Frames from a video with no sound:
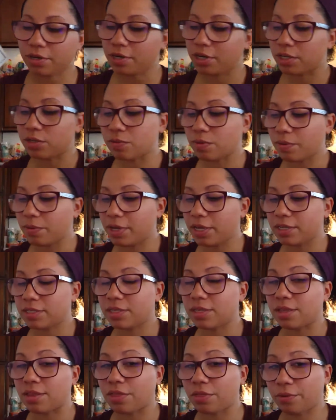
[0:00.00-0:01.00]
It's when we get
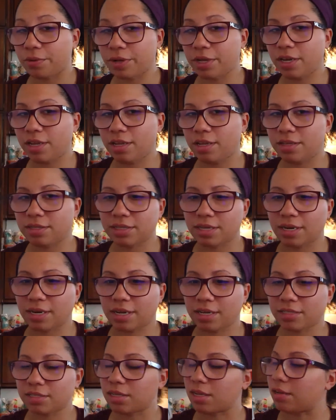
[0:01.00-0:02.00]
to the 3Ds that it
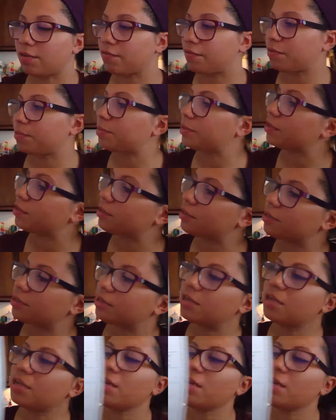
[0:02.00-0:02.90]
gets unfamiliar,